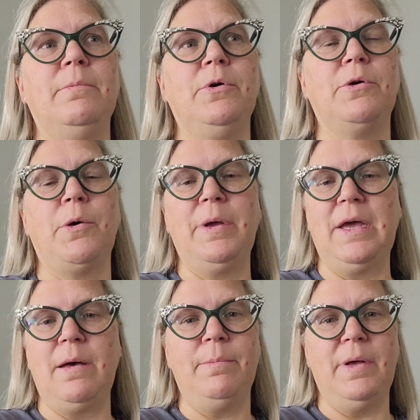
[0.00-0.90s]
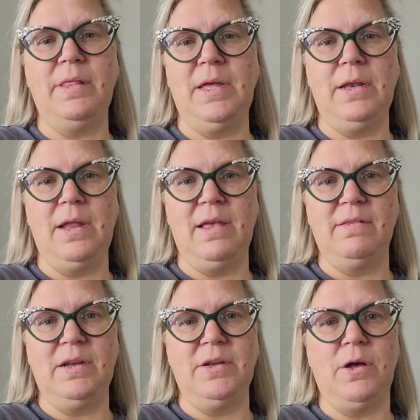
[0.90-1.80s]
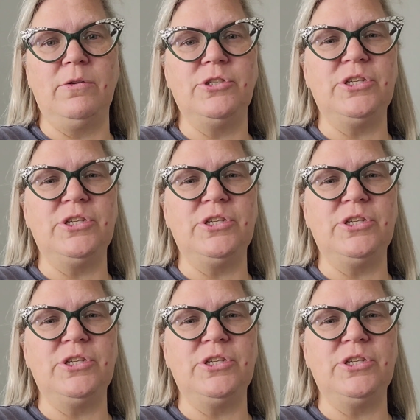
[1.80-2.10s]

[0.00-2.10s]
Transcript: growing up, and then as an adult.